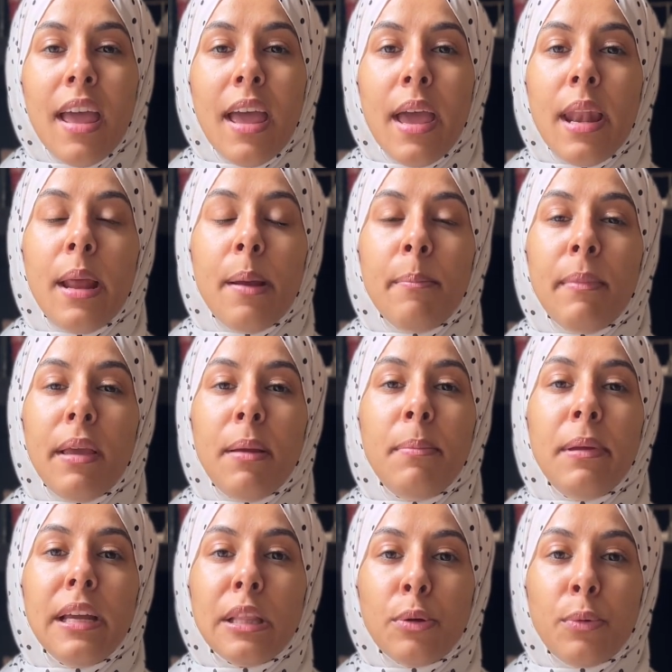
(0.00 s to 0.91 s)
And it may
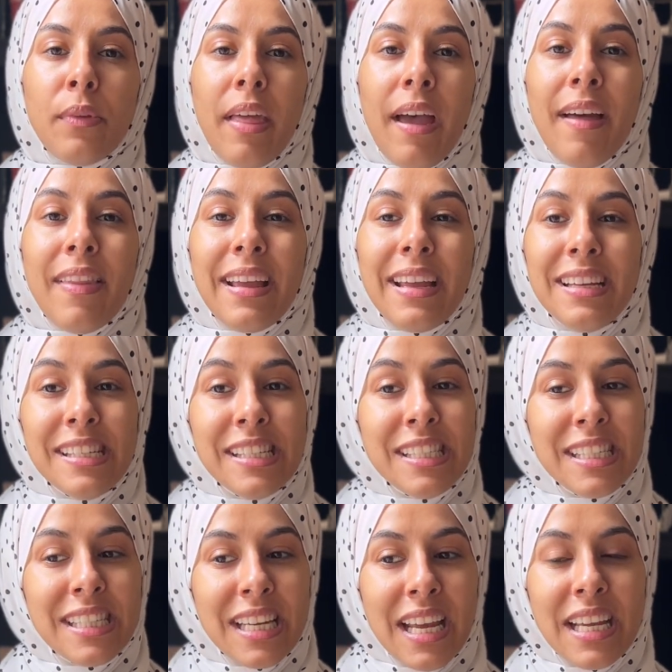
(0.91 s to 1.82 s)
be through that that He
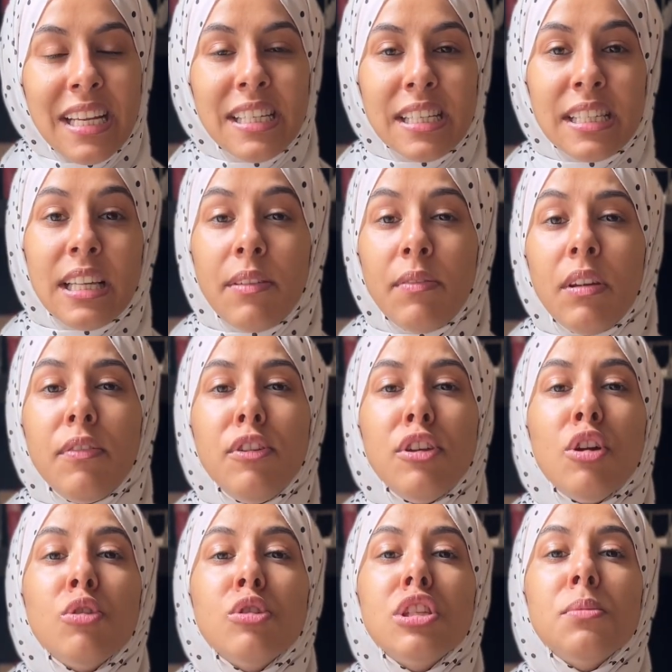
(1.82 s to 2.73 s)
changes, even if you
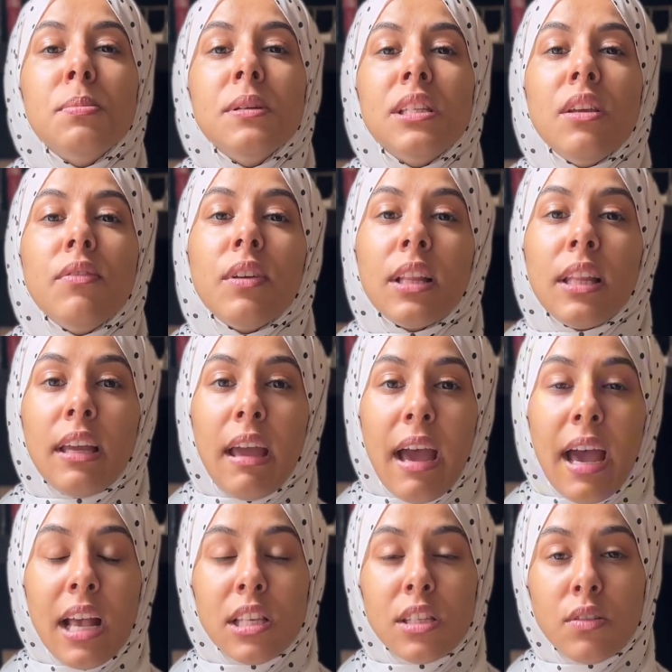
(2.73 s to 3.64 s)
don't specifically
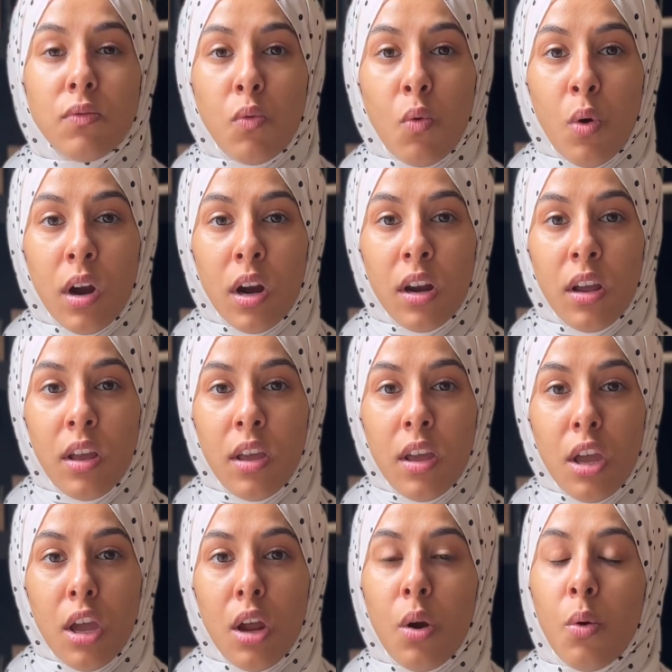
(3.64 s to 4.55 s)
ask for
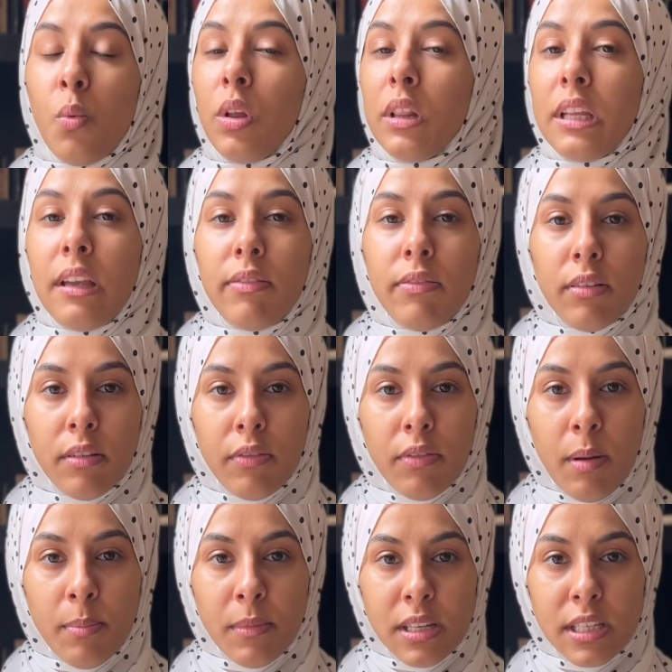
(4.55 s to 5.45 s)
relief
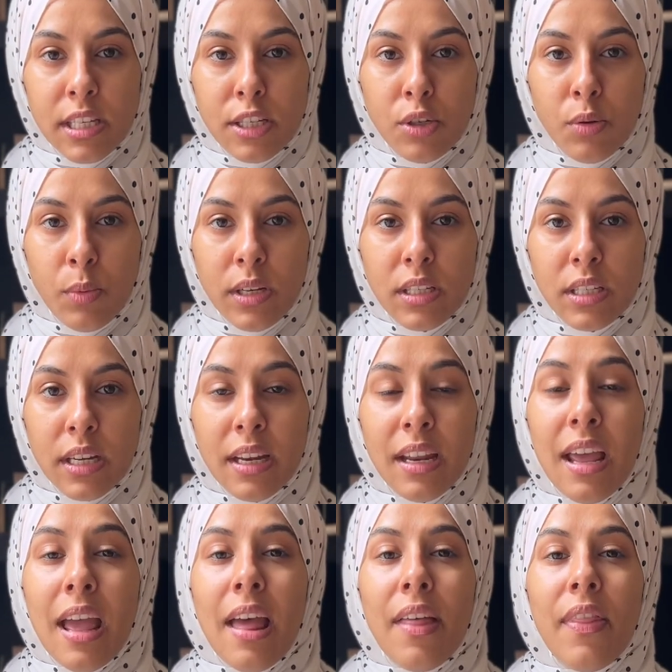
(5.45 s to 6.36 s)
from the situation,
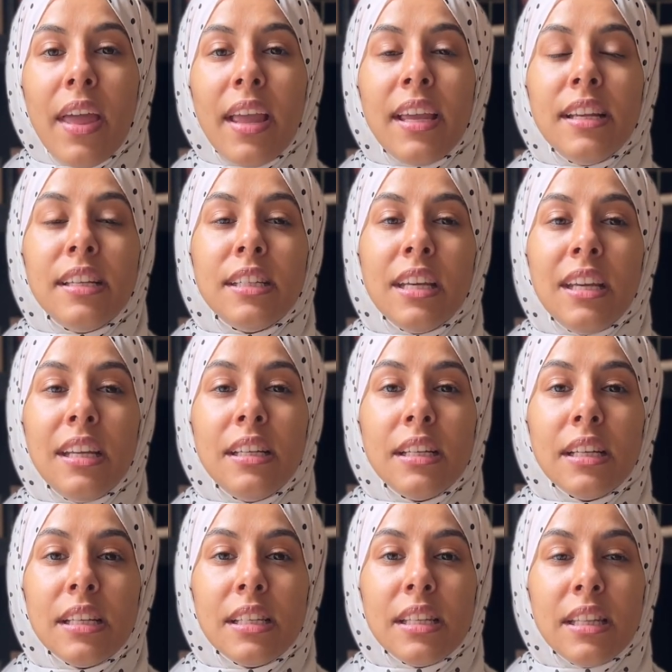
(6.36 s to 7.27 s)
that He
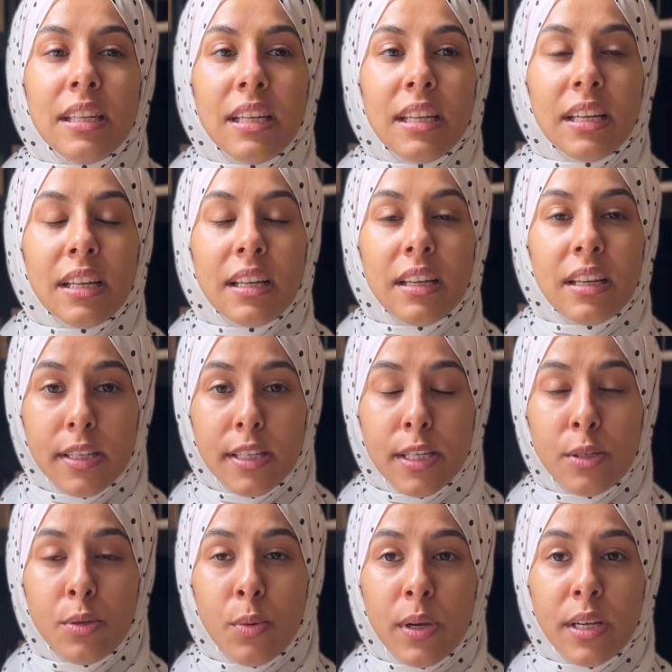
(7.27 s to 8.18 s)
changes the
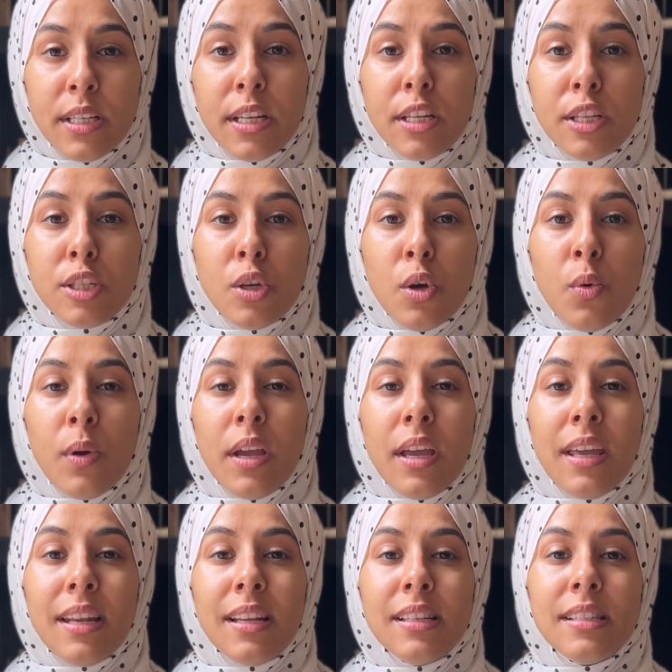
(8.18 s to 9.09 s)
situation so
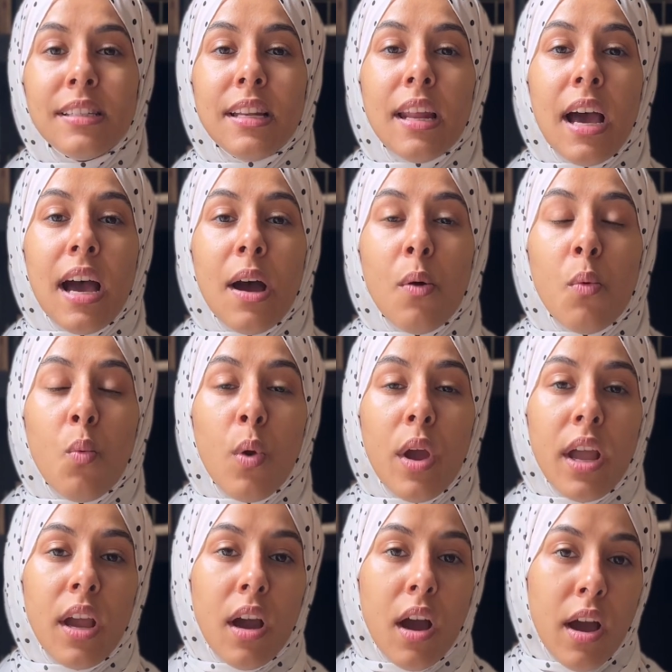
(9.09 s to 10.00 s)
it is not
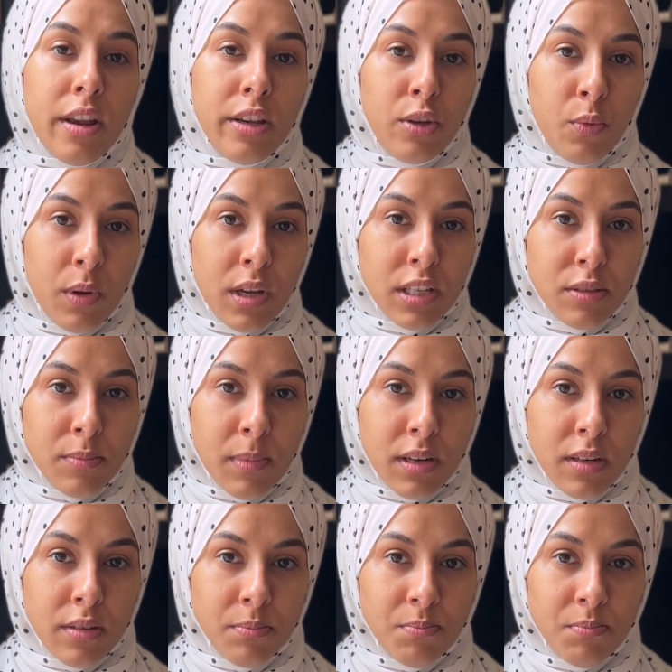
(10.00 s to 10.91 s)
weighing on you as
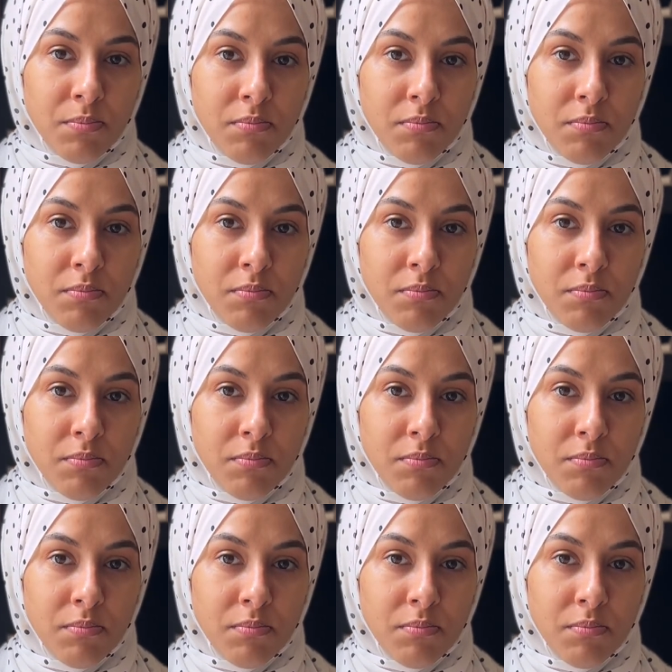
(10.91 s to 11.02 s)
much.